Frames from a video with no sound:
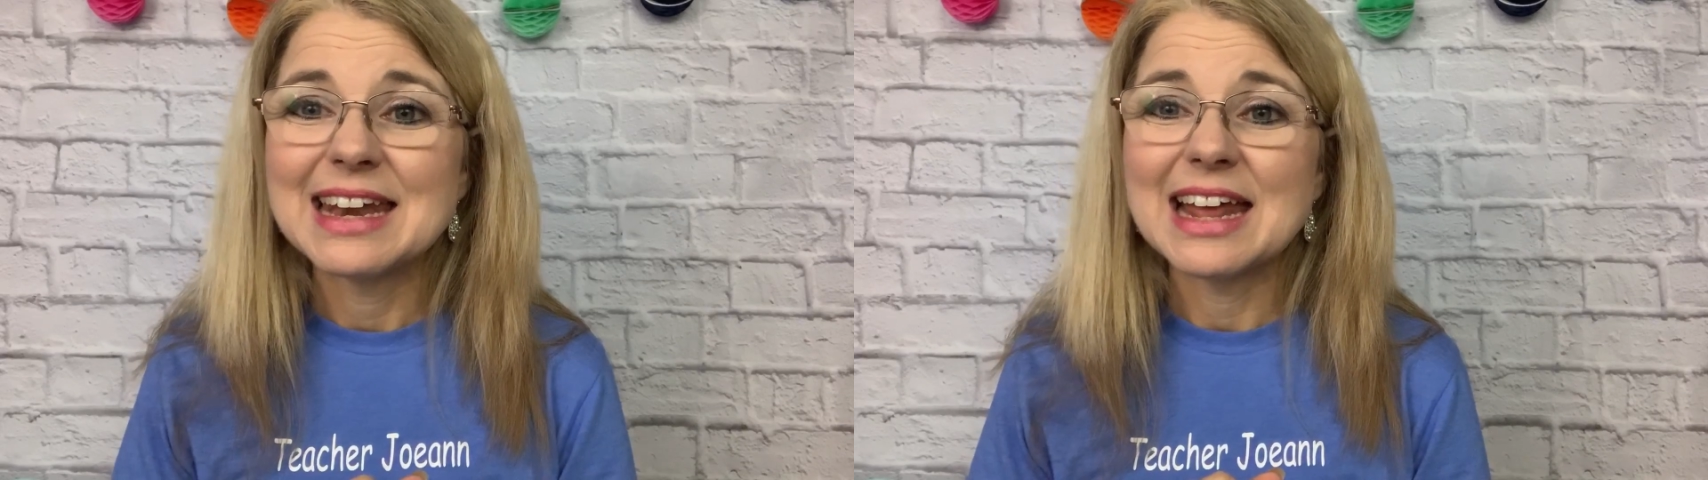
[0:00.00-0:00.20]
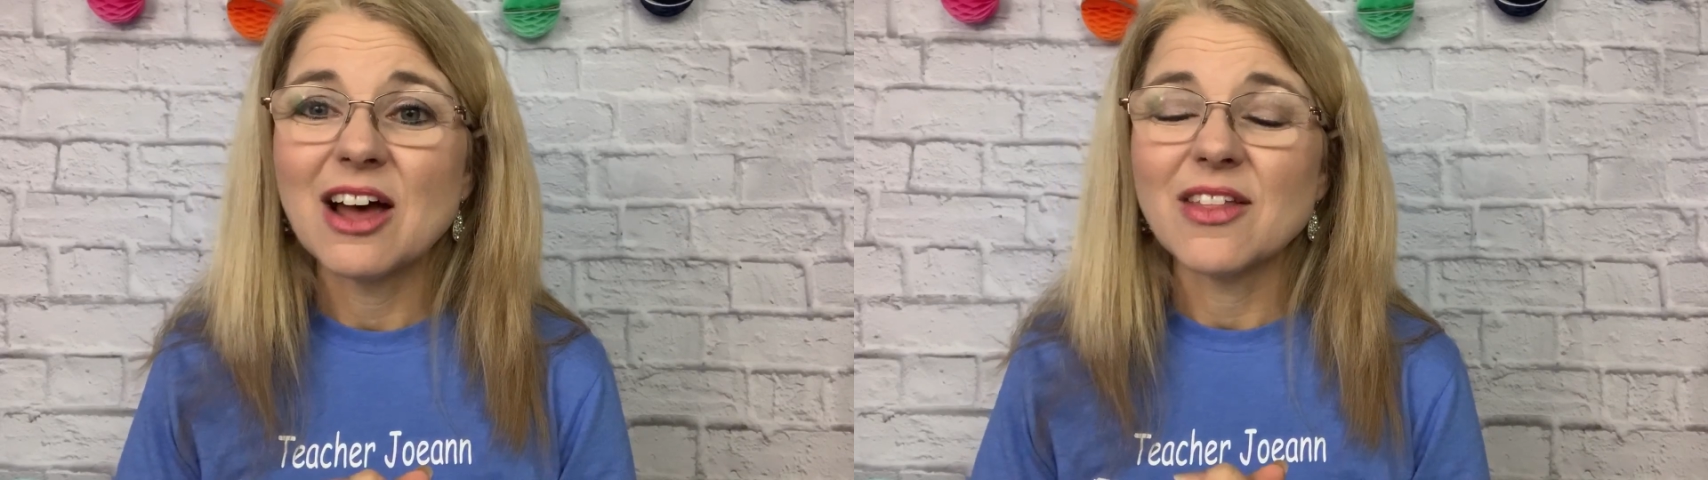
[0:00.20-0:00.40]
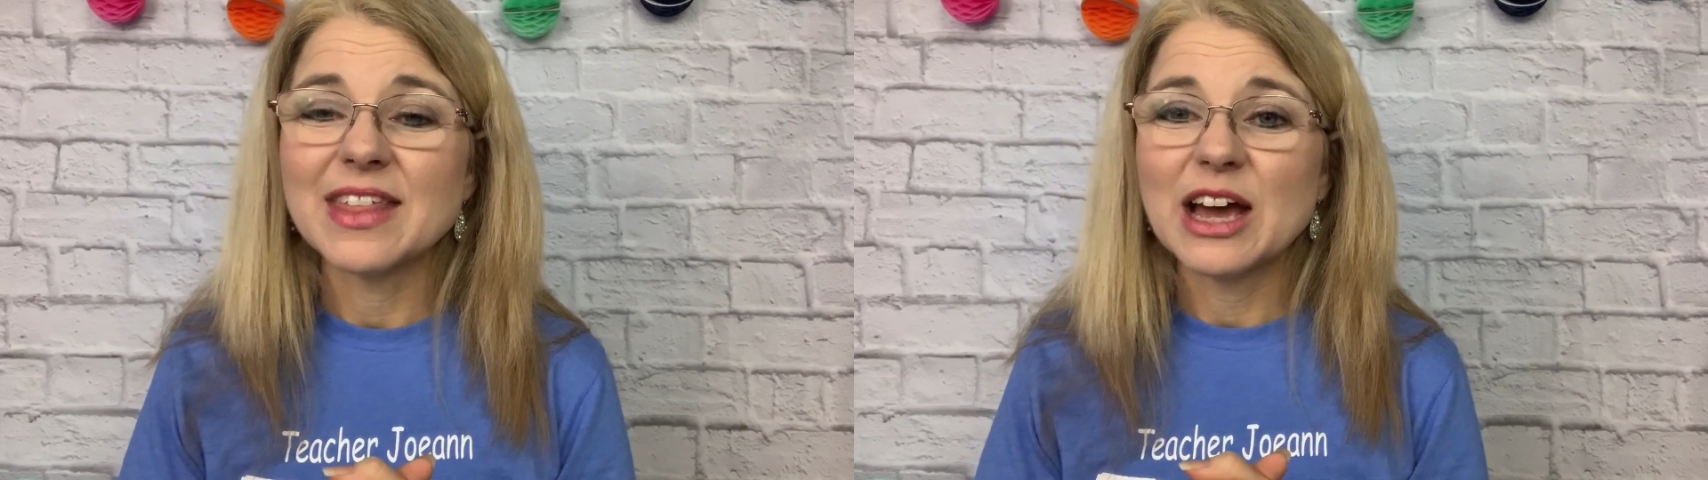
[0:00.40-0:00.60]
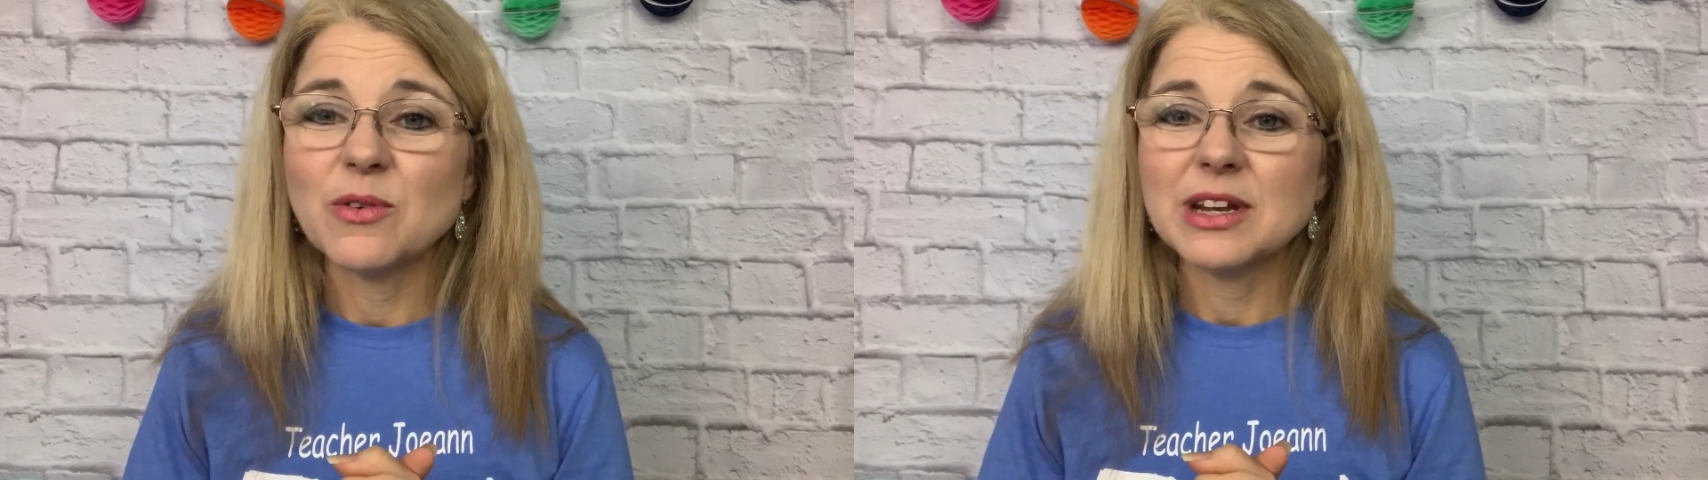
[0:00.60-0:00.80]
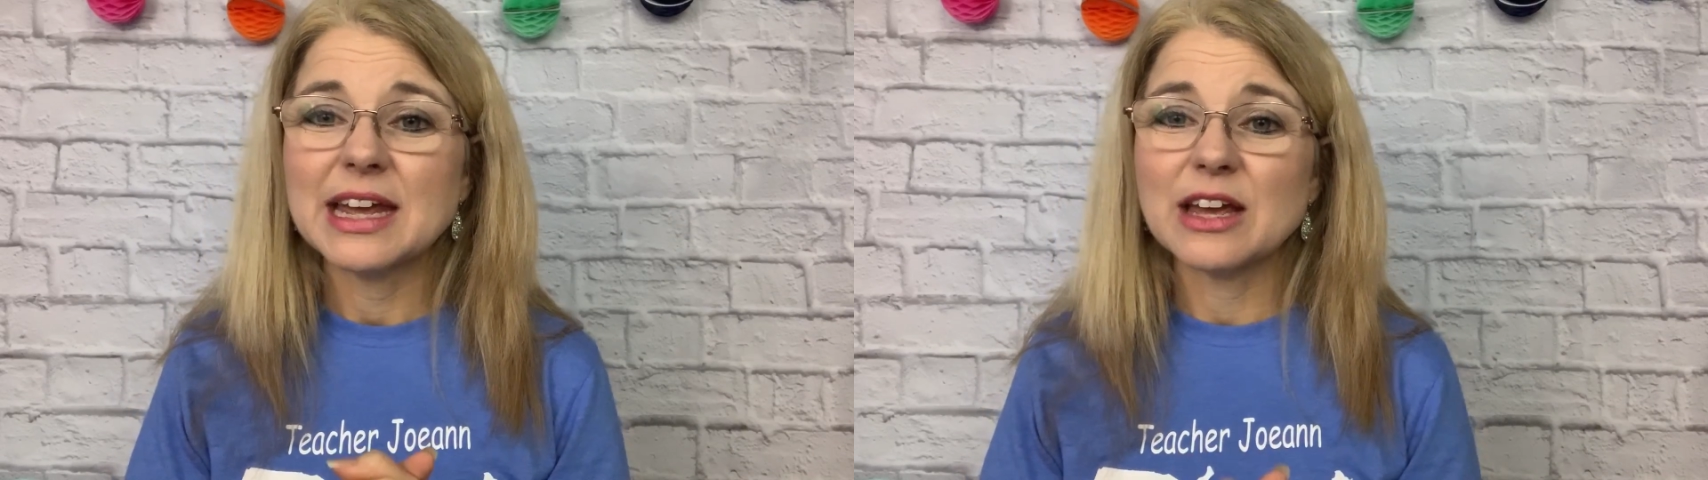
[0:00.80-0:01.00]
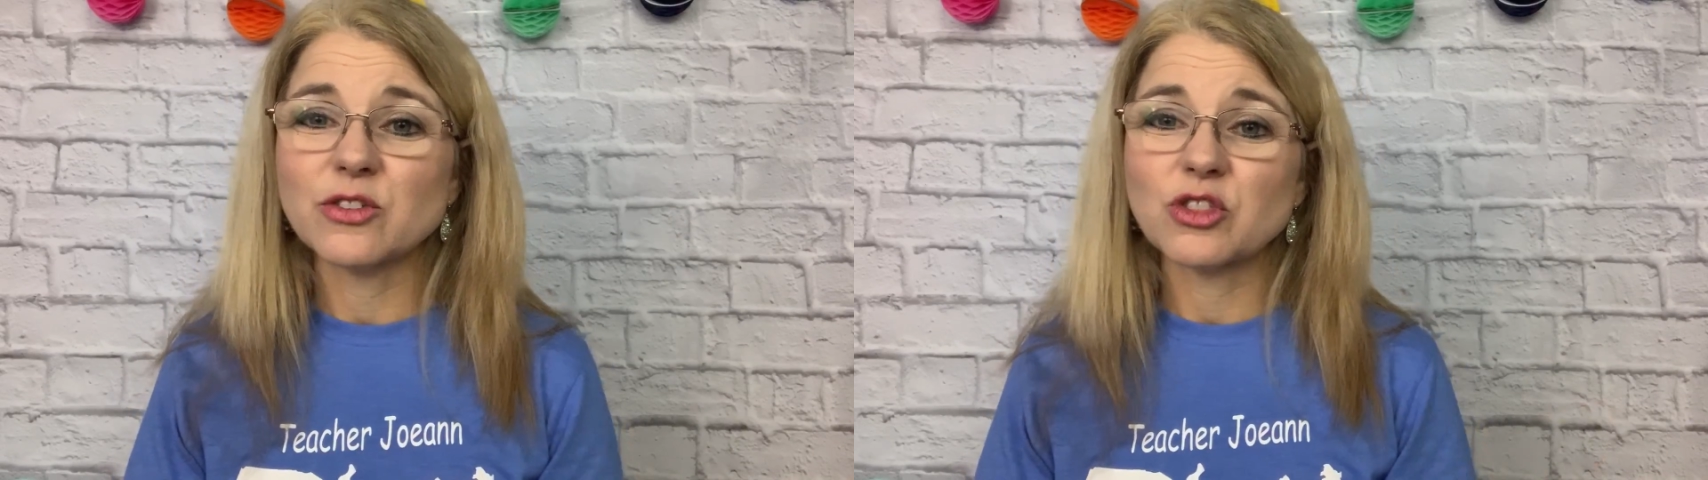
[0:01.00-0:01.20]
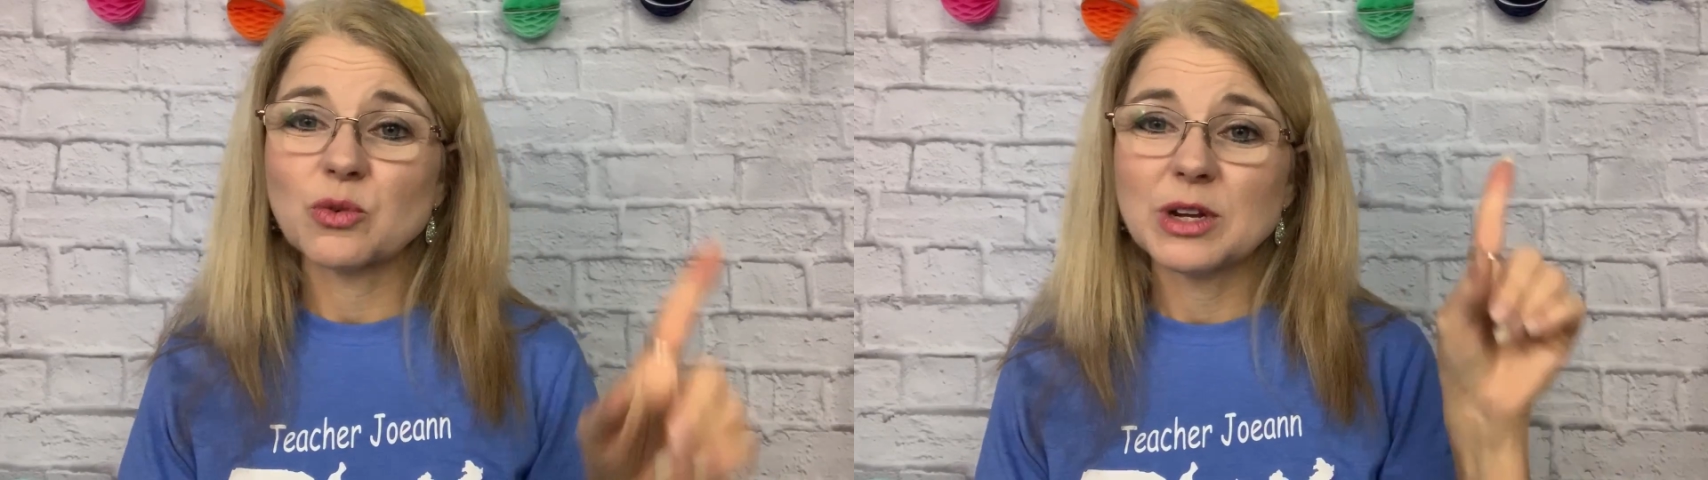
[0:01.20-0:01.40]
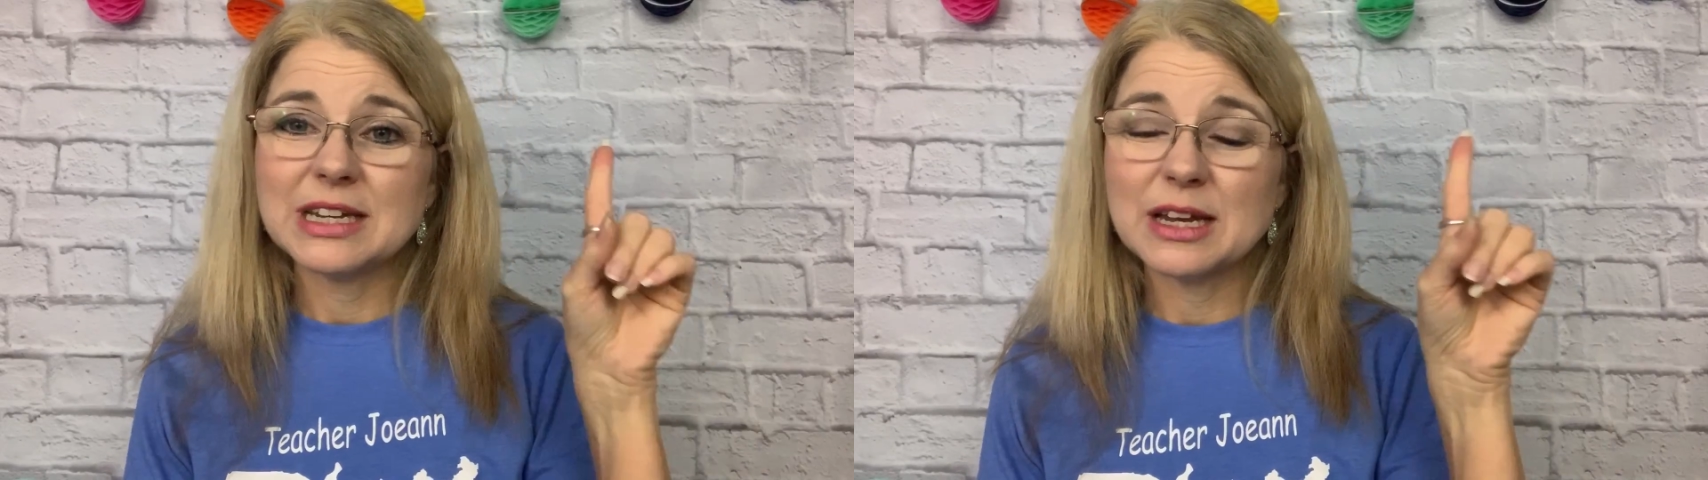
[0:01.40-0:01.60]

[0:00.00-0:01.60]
Now, that one has three